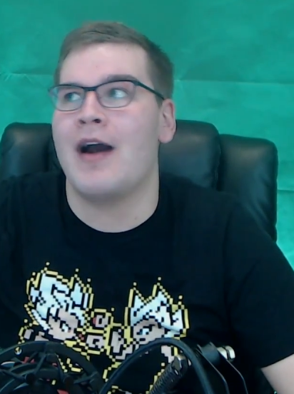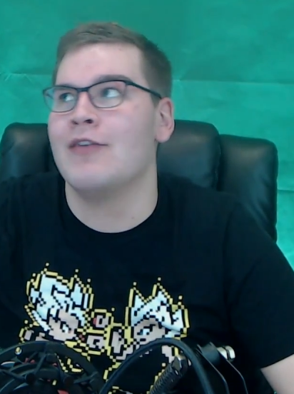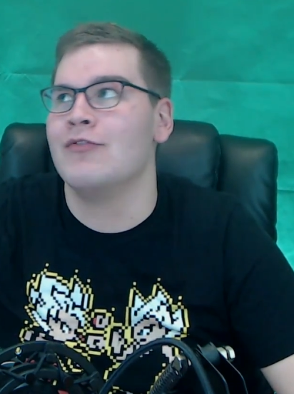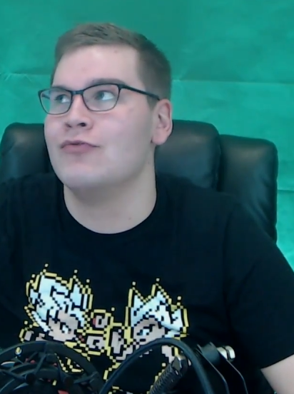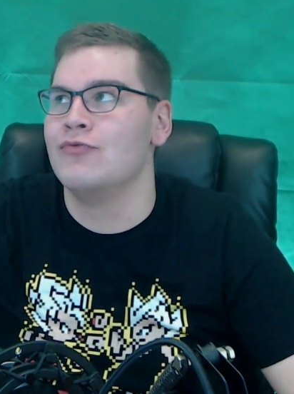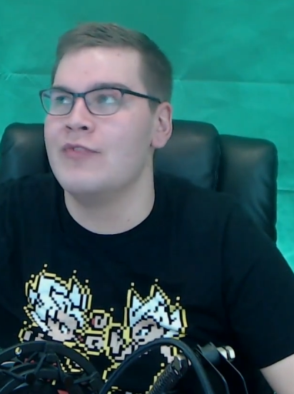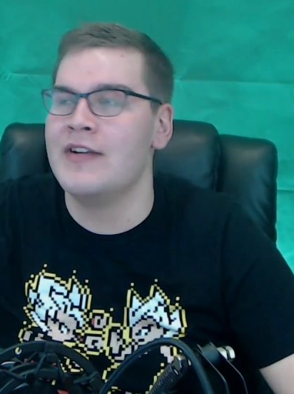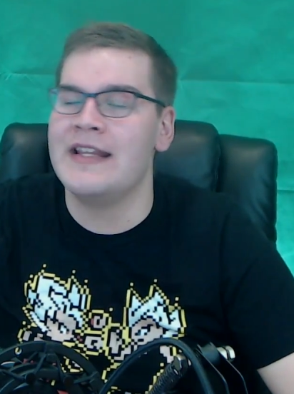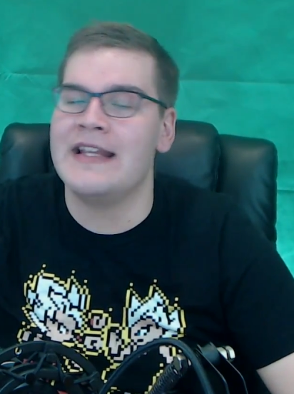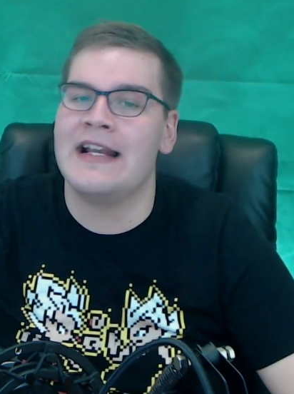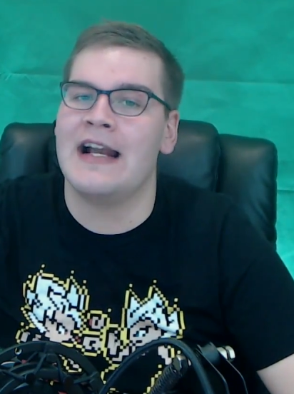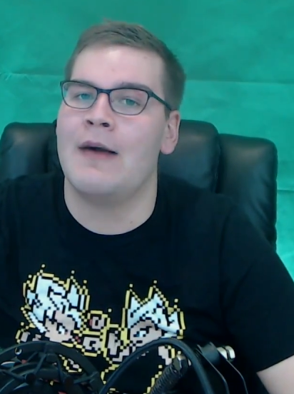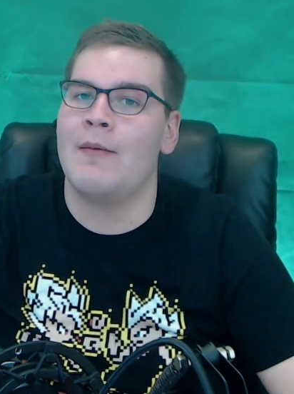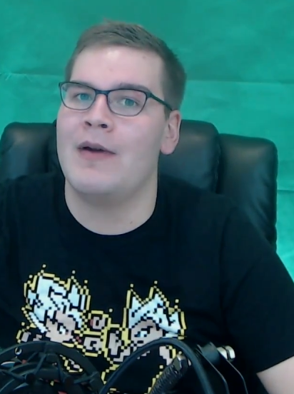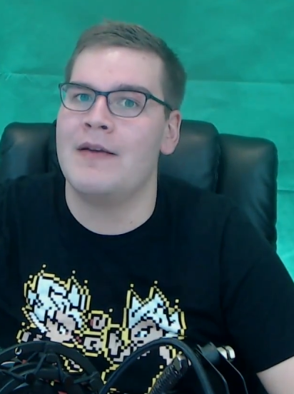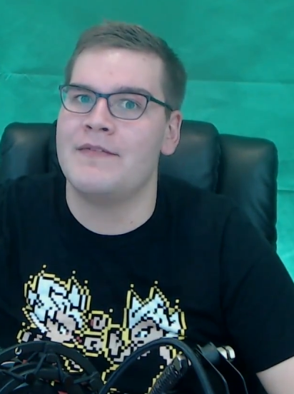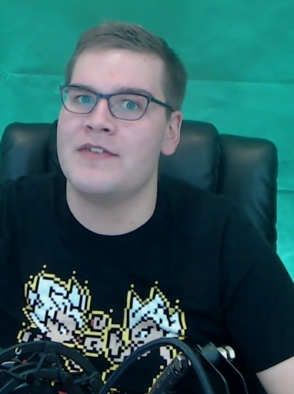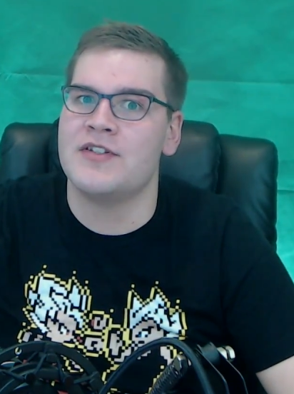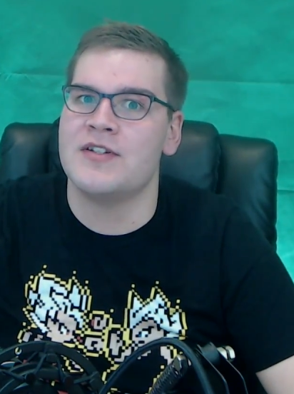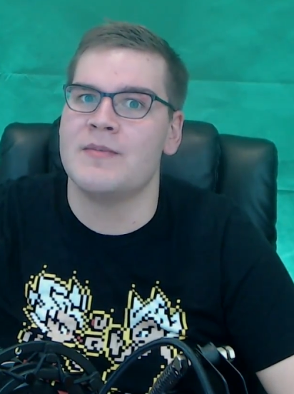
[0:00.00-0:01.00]
I really can't
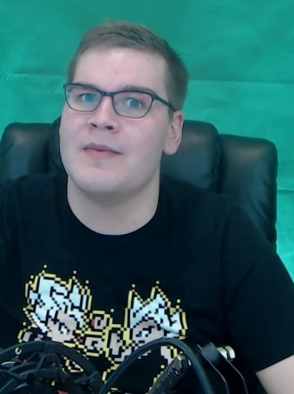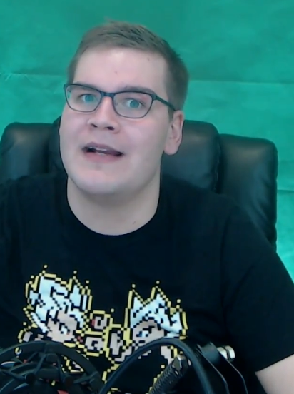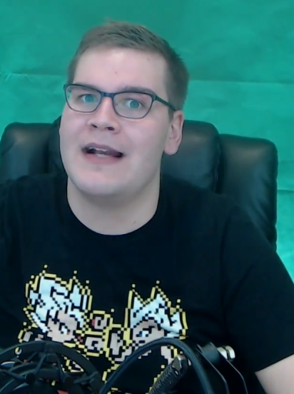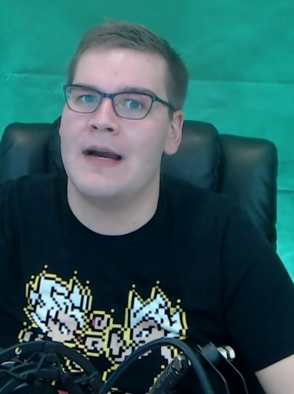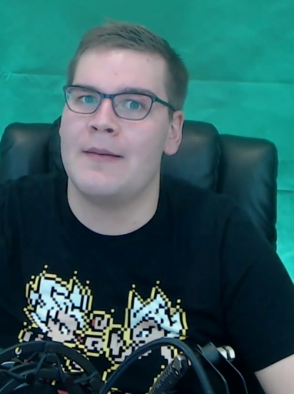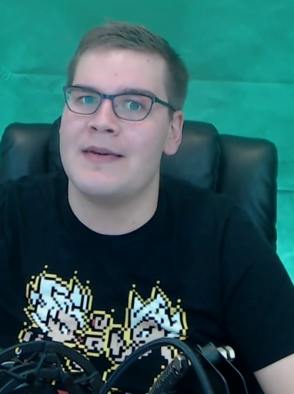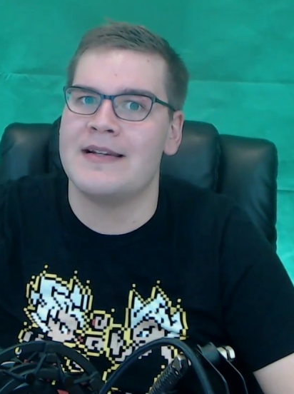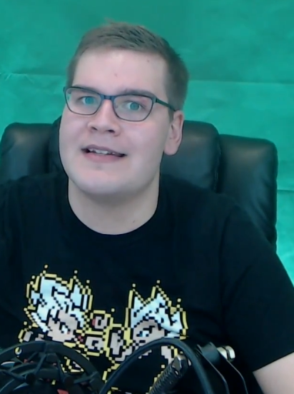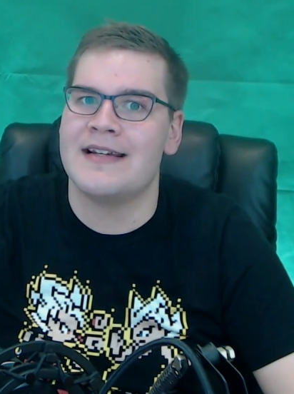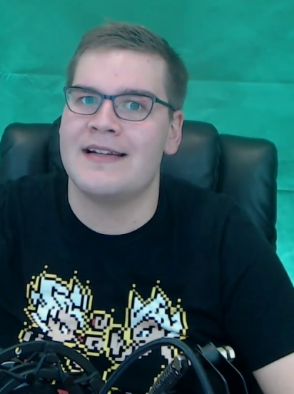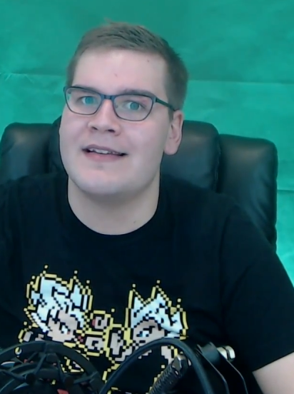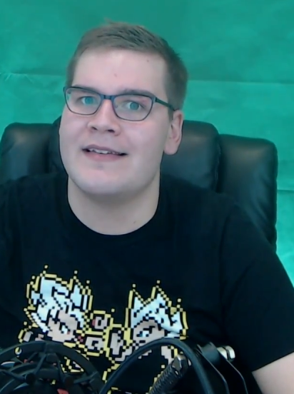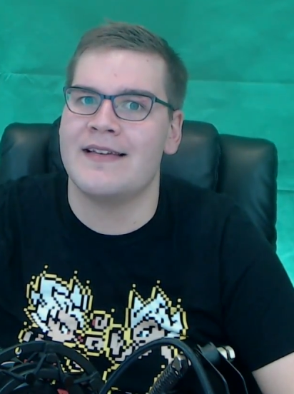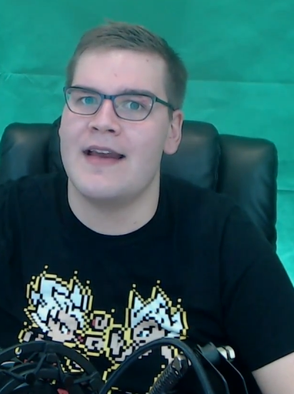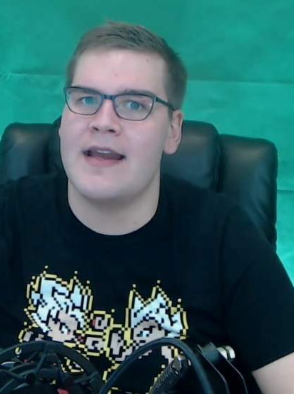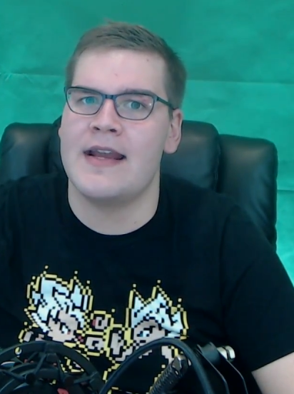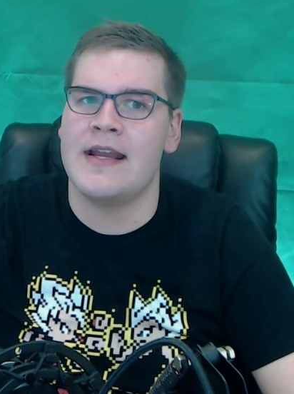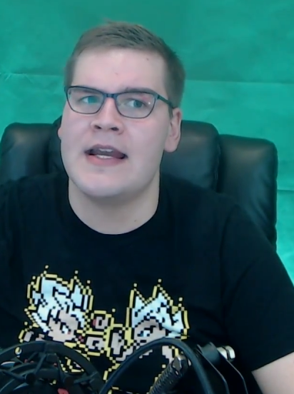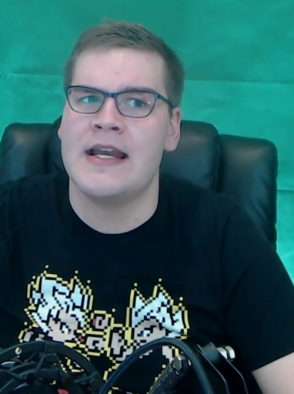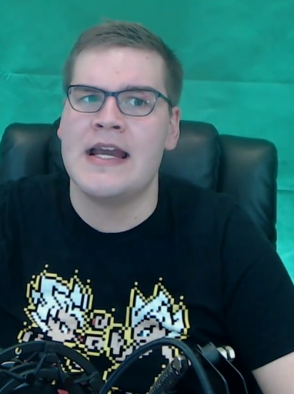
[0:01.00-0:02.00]
wait for Shin Megami
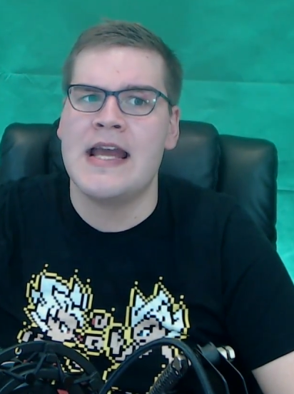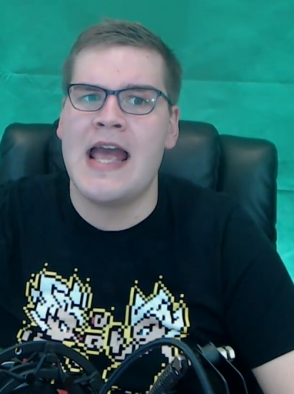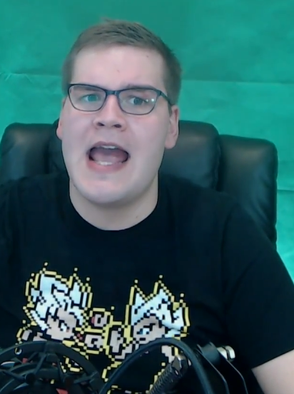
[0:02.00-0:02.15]
Tensei.